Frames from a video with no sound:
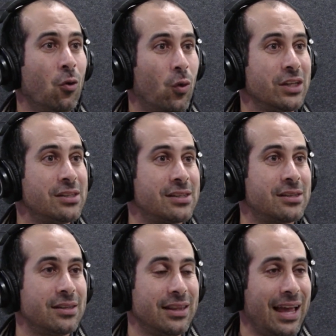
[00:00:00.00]

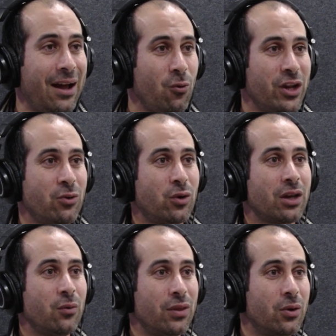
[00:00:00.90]
Once now we are
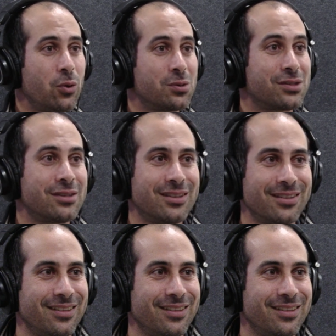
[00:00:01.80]
working with groups.